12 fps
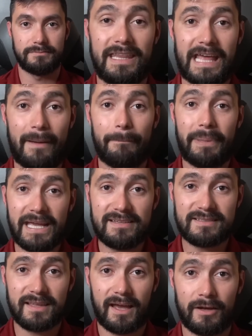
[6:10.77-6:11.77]
And that
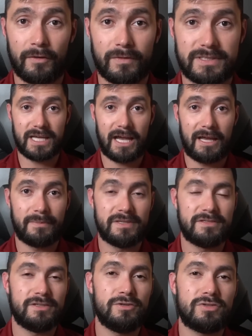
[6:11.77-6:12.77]
baseline over time
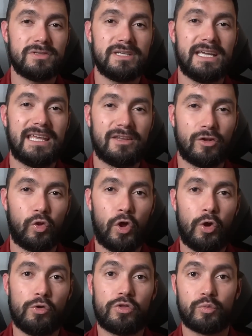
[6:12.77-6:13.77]
is usually in the
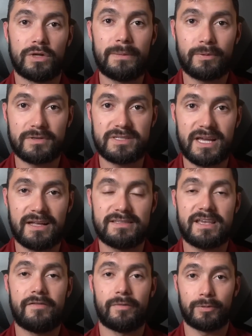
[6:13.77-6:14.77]
low
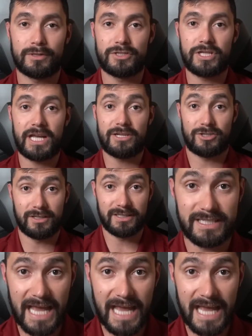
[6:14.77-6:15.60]
3% of appreciation.